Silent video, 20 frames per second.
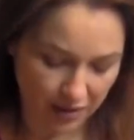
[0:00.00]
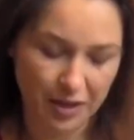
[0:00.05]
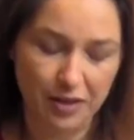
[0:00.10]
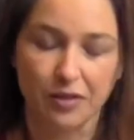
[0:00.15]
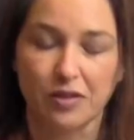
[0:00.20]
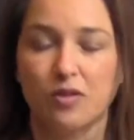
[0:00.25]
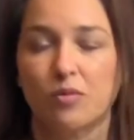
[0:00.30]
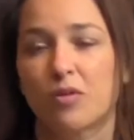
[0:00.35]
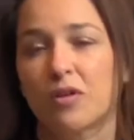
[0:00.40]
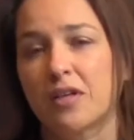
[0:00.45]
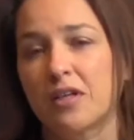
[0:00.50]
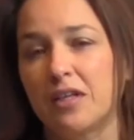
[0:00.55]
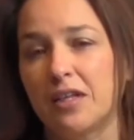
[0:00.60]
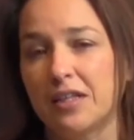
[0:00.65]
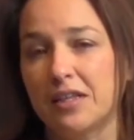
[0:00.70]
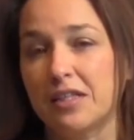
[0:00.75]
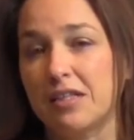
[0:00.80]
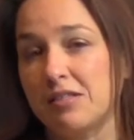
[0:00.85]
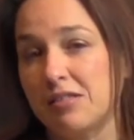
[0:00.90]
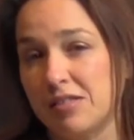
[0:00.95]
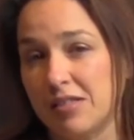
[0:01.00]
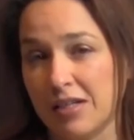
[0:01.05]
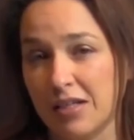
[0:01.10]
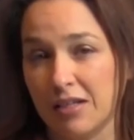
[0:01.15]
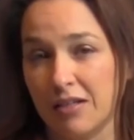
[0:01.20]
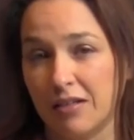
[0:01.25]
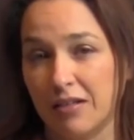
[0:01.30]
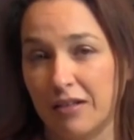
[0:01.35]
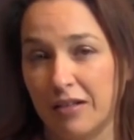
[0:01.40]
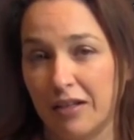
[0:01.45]
right, so we're gonna let these
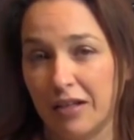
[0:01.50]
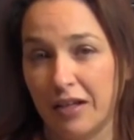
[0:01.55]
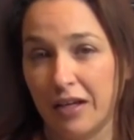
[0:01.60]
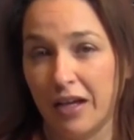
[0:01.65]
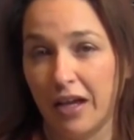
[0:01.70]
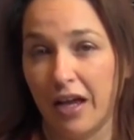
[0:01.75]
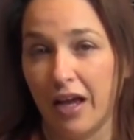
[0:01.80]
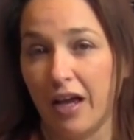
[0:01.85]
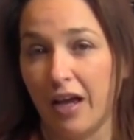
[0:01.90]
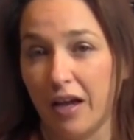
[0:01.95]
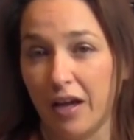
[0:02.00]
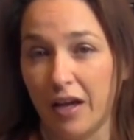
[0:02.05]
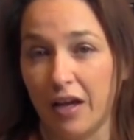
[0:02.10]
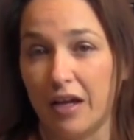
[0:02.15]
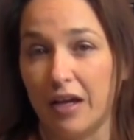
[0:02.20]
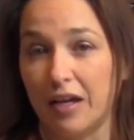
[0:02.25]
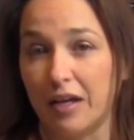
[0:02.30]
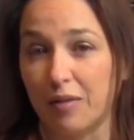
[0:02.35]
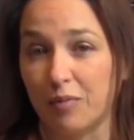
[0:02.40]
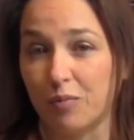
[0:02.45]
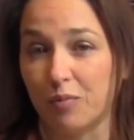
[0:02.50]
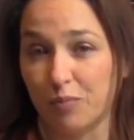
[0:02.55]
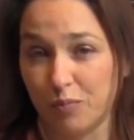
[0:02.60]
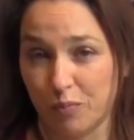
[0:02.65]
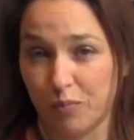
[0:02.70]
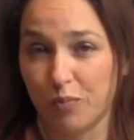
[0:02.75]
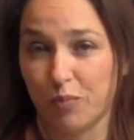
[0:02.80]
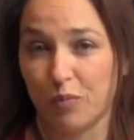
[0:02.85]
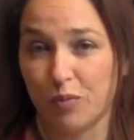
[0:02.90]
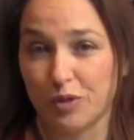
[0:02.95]
sit and
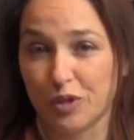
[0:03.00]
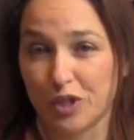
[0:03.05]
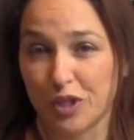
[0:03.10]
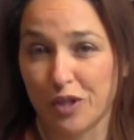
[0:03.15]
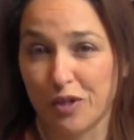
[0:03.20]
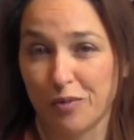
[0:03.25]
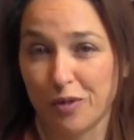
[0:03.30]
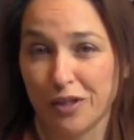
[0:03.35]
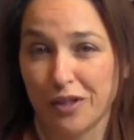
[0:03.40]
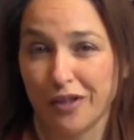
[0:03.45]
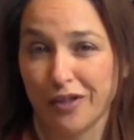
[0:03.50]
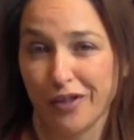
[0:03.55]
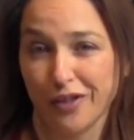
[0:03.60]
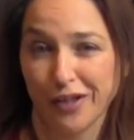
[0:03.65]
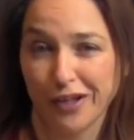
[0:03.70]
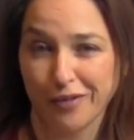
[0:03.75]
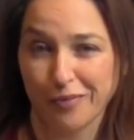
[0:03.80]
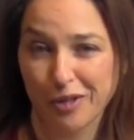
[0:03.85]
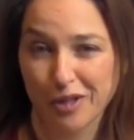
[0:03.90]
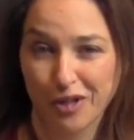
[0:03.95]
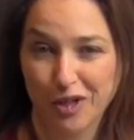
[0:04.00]
we'll show you what they look like when